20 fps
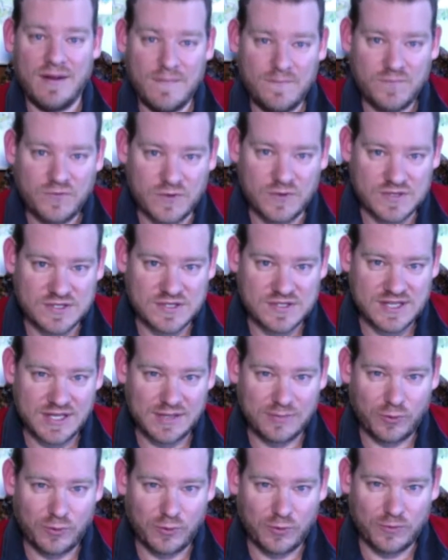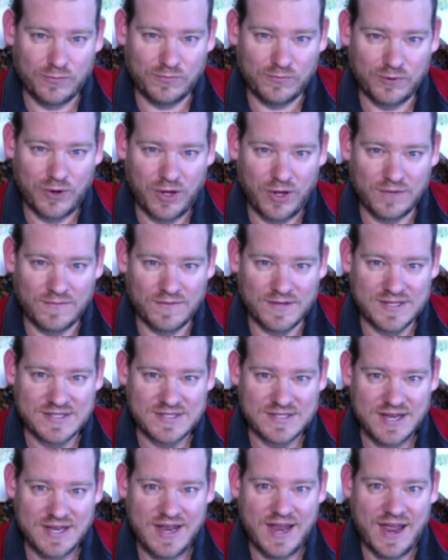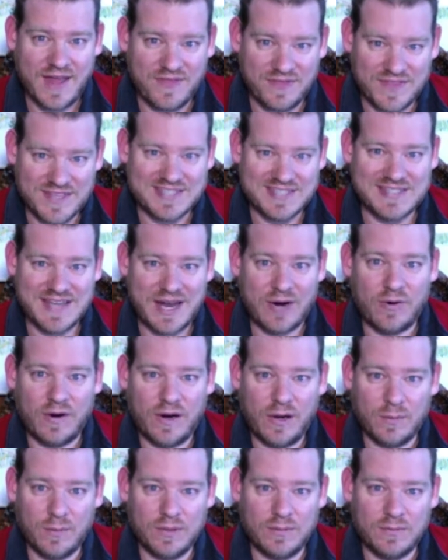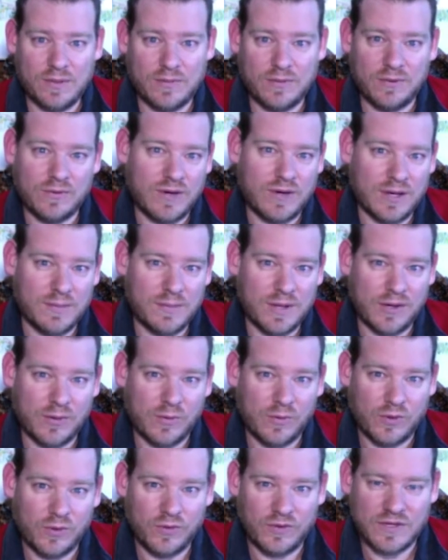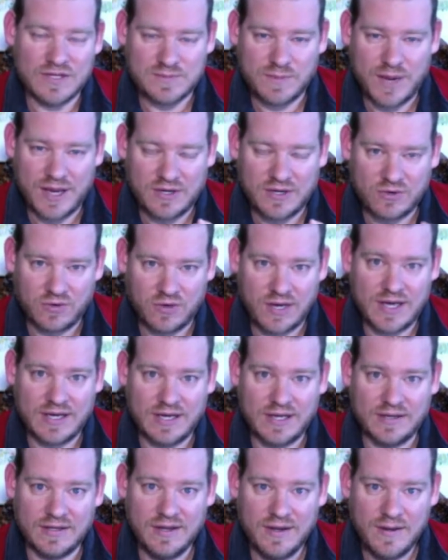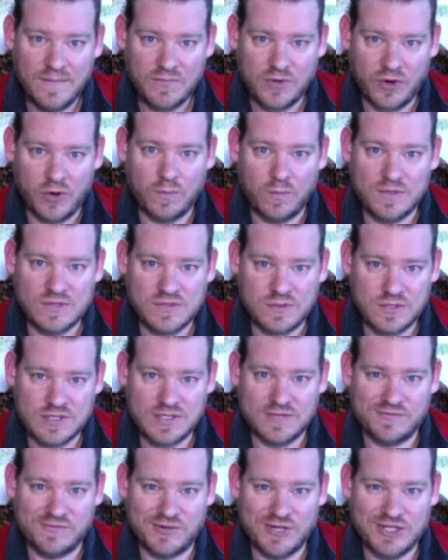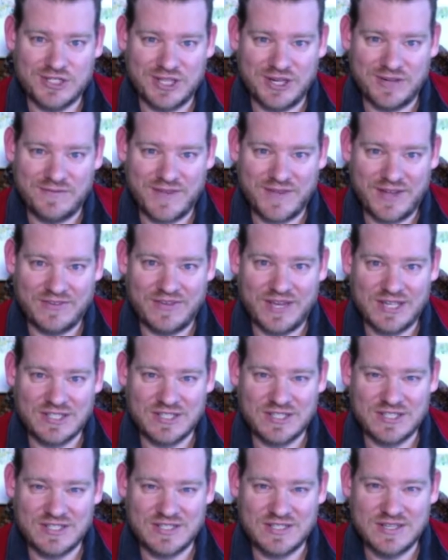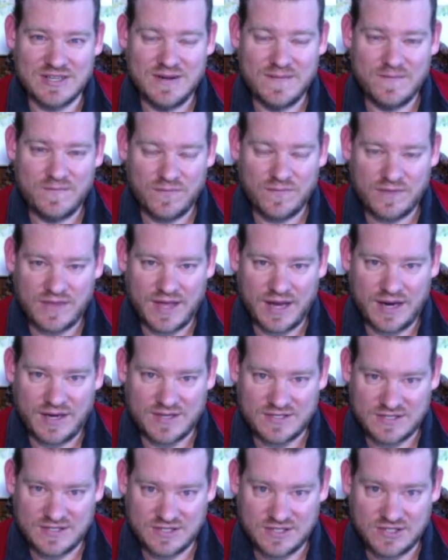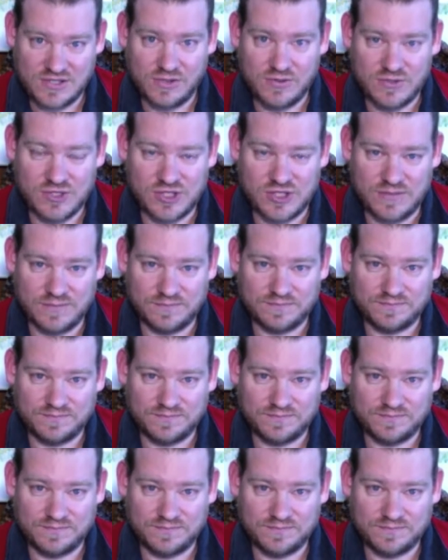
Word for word: to a sustainable world for all of us. And this is how we're helping people create a better world is by creating the open source and free shared foundations that it's the solution